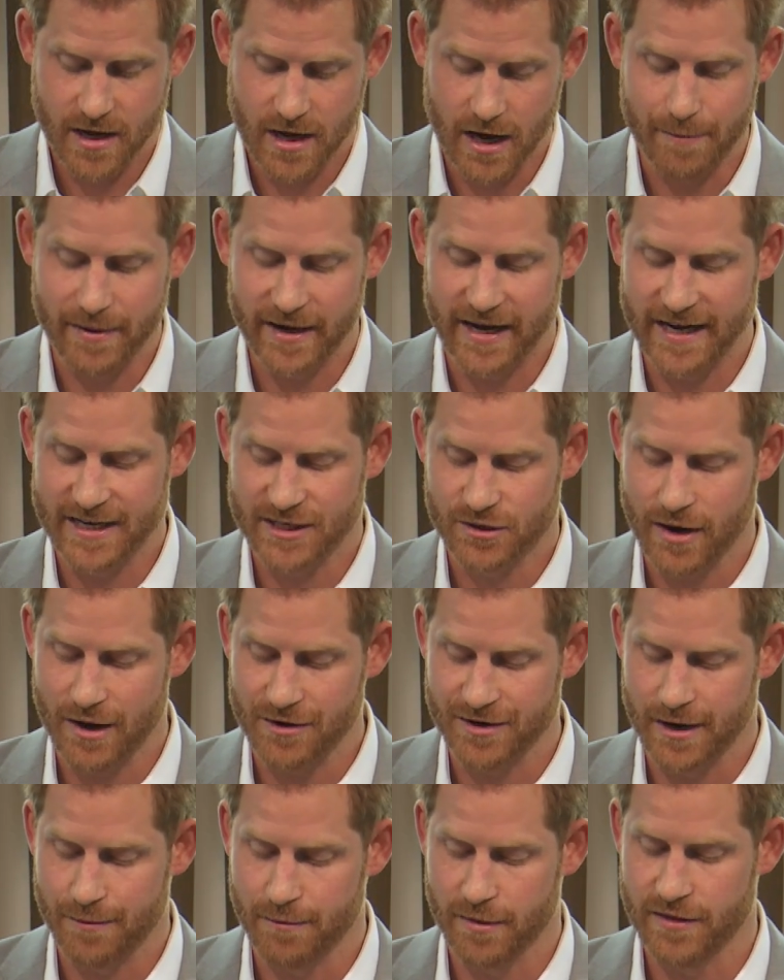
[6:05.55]
are beginning to
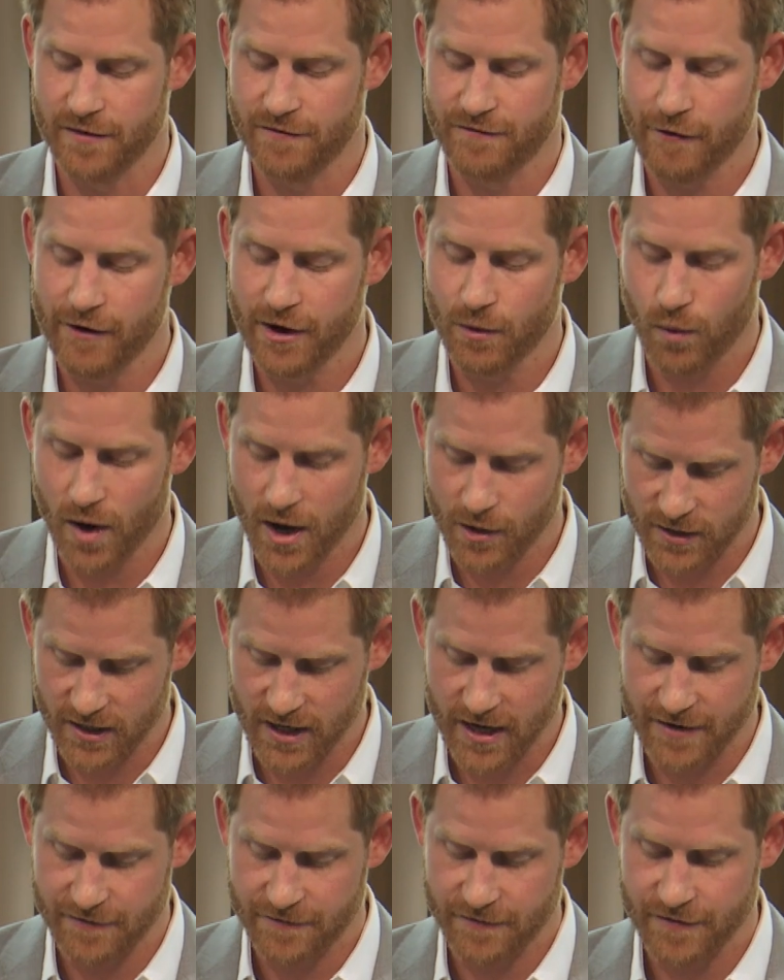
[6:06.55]
outnumber the very
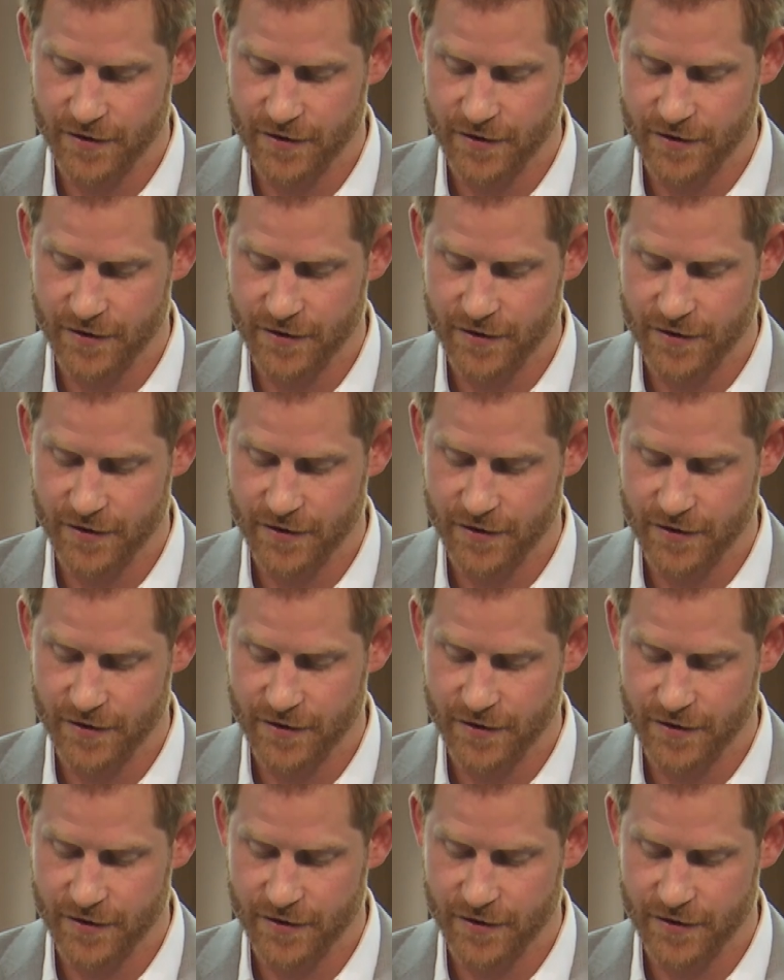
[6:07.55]
wildlife